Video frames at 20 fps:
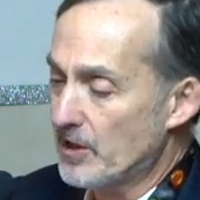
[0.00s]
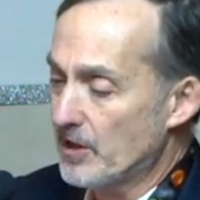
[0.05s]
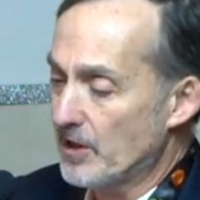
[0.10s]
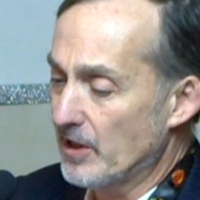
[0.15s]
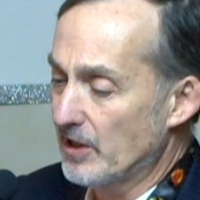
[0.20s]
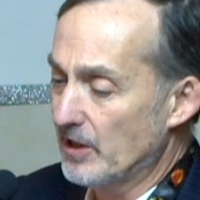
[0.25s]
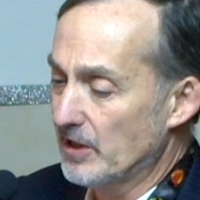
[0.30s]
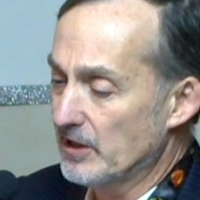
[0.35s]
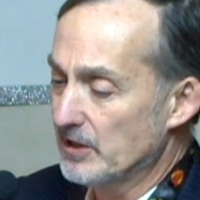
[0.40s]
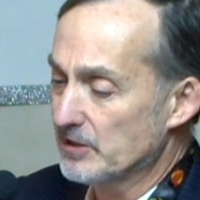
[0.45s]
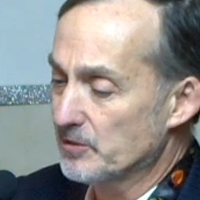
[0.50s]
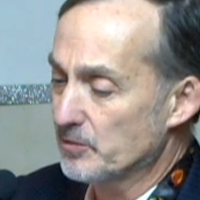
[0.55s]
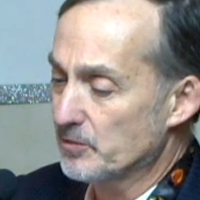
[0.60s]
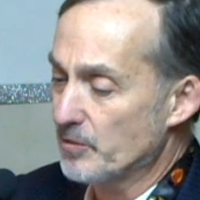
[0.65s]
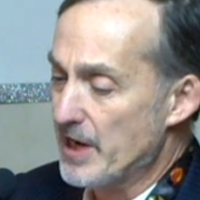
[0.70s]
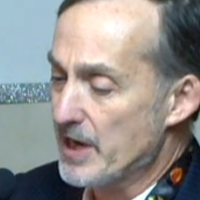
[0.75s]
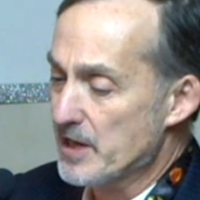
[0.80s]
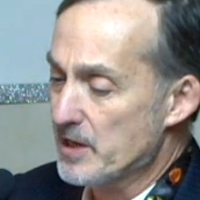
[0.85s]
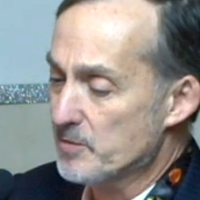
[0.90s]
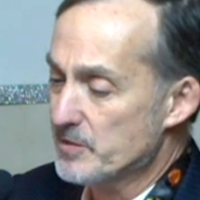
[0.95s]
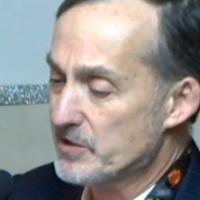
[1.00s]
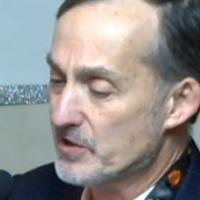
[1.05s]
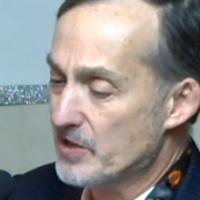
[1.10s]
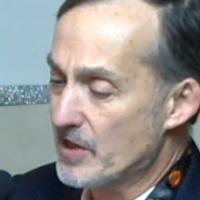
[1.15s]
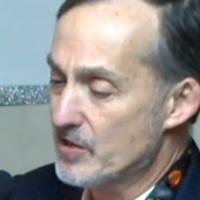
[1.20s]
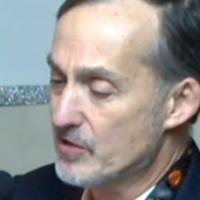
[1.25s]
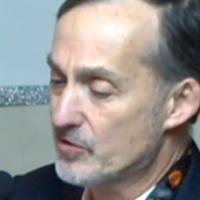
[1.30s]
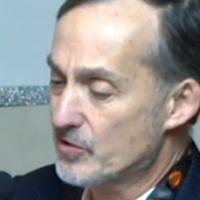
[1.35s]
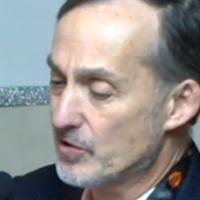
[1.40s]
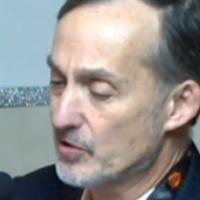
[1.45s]

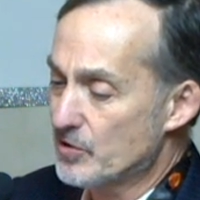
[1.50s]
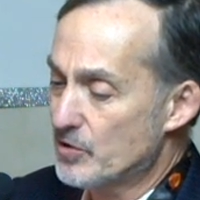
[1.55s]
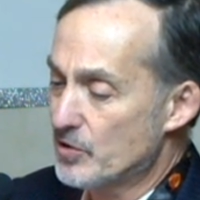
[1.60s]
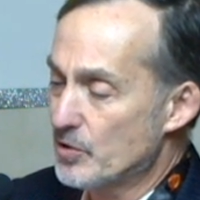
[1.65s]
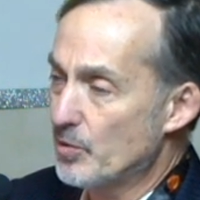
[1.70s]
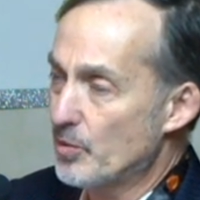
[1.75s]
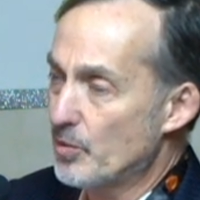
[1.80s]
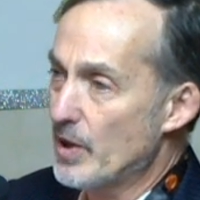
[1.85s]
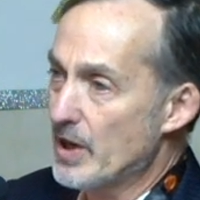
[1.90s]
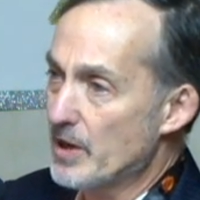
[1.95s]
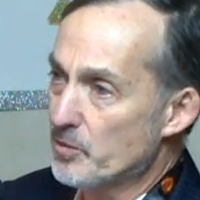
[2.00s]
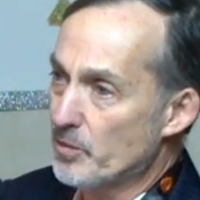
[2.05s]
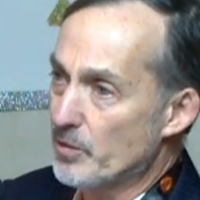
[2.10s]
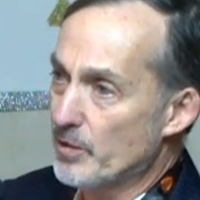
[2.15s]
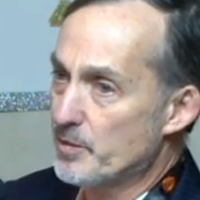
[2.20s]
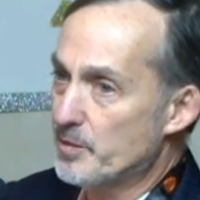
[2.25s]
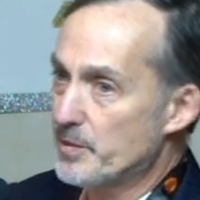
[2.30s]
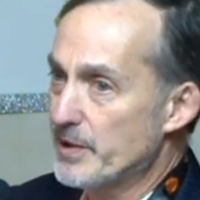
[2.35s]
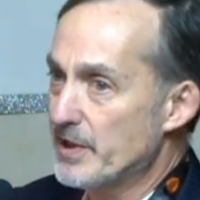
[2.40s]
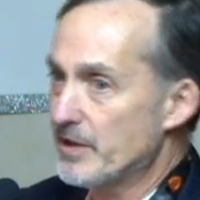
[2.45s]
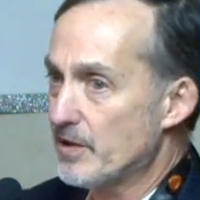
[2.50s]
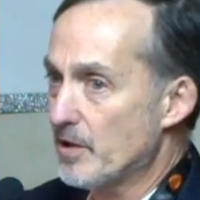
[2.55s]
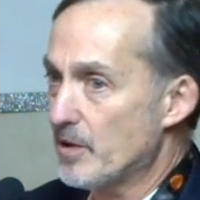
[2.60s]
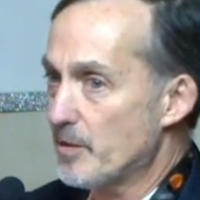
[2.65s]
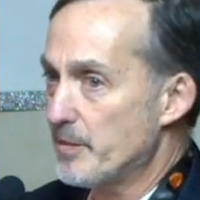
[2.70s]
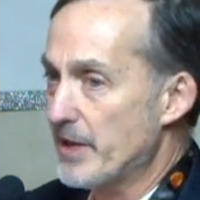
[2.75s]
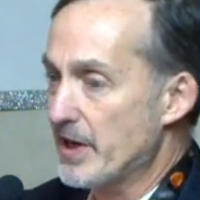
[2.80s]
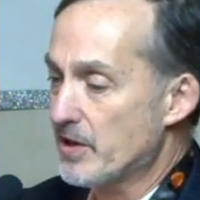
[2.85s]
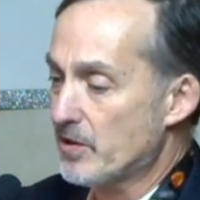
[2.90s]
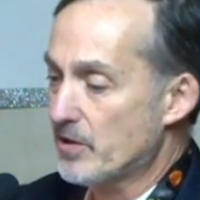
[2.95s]
randomization to what would be their
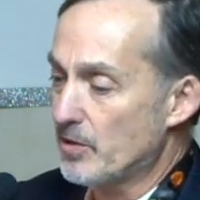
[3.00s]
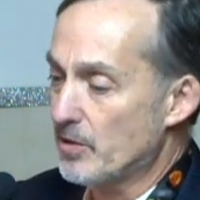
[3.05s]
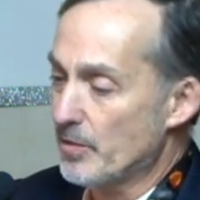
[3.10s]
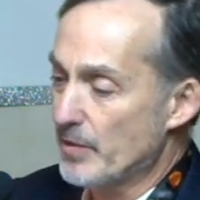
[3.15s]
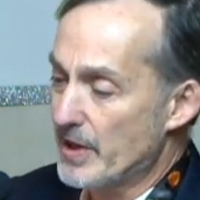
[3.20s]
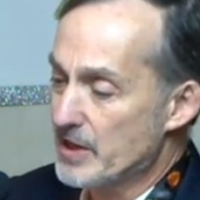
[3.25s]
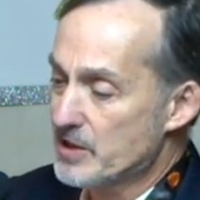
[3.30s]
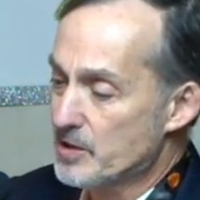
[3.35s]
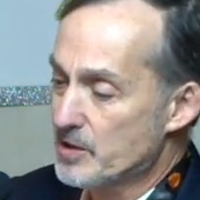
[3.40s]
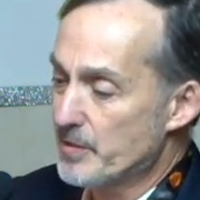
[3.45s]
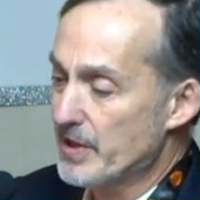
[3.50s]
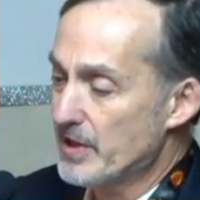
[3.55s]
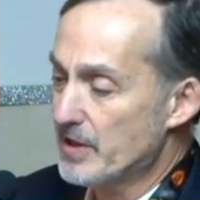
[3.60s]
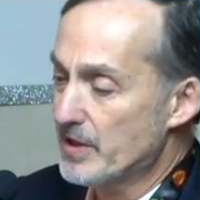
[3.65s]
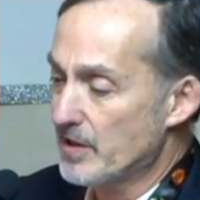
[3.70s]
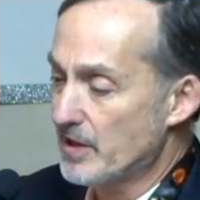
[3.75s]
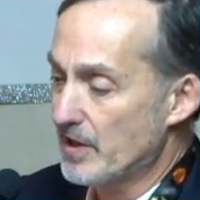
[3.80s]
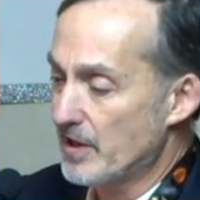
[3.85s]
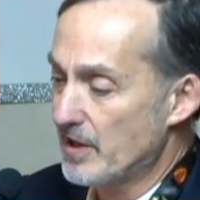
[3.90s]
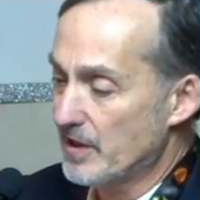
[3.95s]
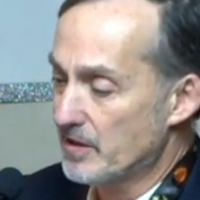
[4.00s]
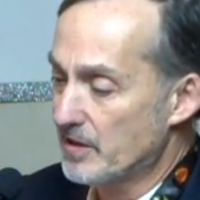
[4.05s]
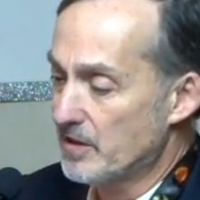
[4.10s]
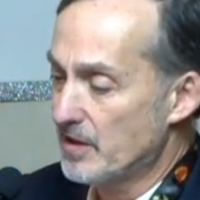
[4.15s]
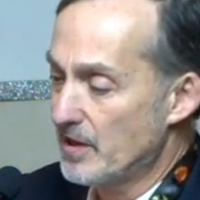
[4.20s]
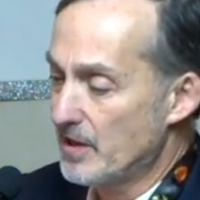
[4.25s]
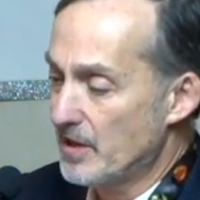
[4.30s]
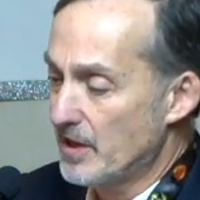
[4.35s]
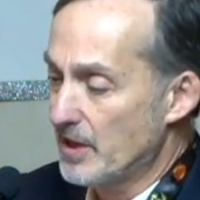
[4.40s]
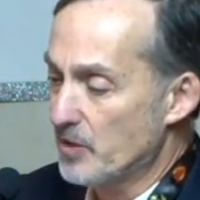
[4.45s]
medical regimen, and
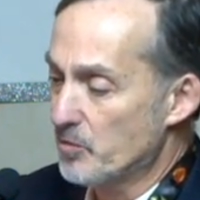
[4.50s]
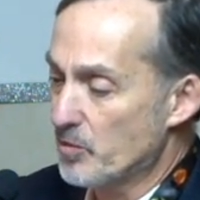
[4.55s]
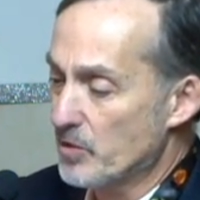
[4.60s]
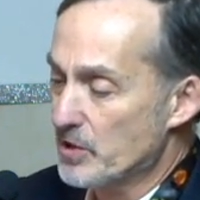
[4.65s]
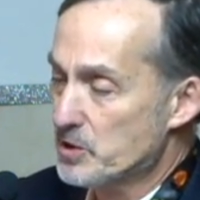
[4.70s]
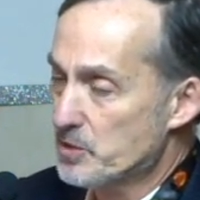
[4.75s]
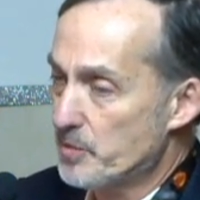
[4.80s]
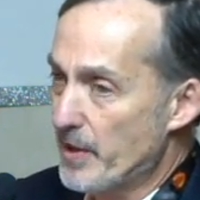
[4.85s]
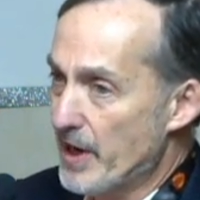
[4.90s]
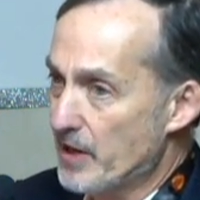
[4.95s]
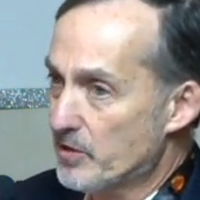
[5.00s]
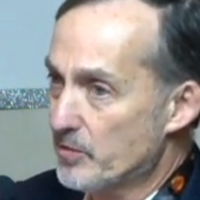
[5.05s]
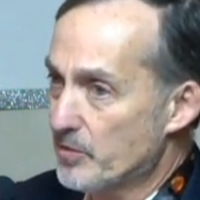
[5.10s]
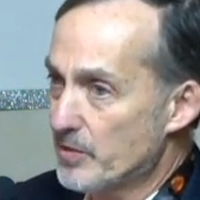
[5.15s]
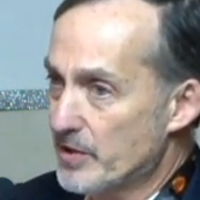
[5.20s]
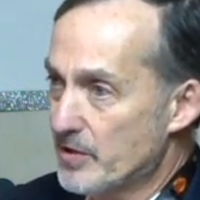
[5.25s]
in respect, we